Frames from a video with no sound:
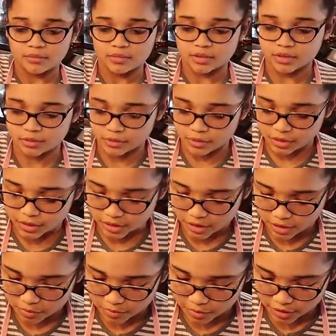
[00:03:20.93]
So we're just
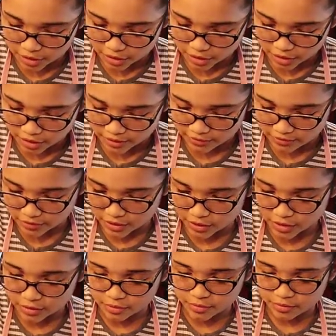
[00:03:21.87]
going to put in our
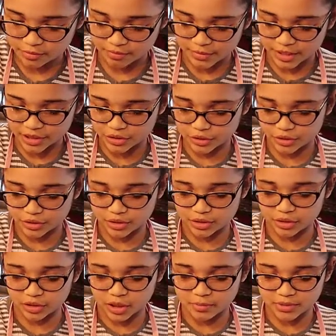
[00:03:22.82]
sifter. Make sure there's
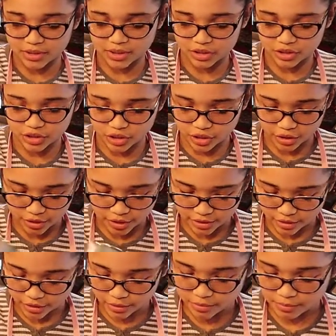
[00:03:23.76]
no lumps in the sugar
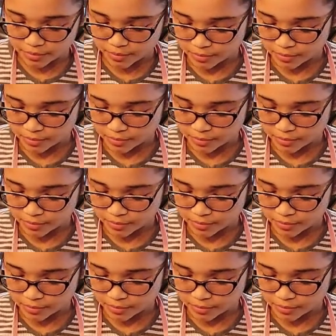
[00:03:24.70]
either.